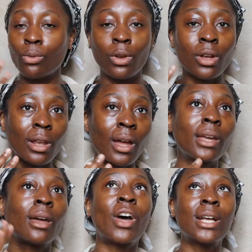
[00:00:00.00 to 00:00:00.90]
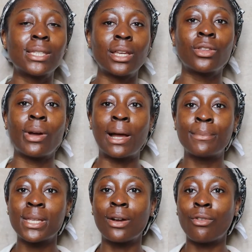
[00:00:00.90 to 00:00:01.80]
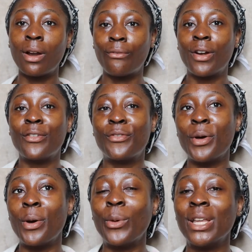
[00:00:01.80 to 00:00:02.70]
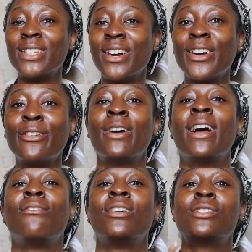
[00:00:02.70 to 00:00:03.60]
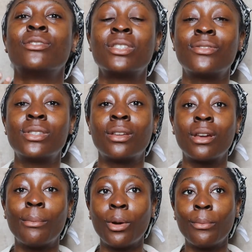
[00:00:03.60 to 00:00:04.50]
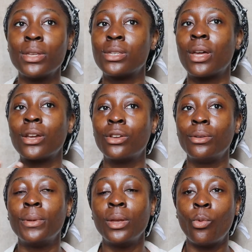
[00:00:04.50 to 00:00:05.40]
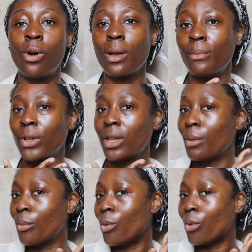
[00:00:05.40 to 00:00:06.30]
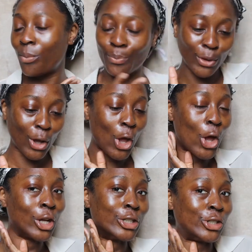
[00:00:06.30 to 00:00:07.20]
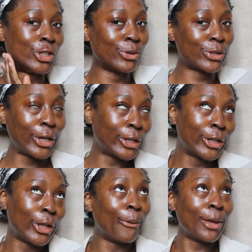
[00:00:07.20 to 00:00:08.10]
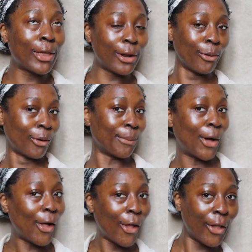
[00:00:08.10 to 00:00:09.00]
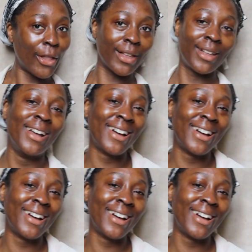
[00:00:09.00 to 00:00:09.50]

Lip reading: you will look like. That's the day I'm sat right in front of a window and there's lots of sun coming on me, so that could be why I'm looking more juicy and glowy than normal.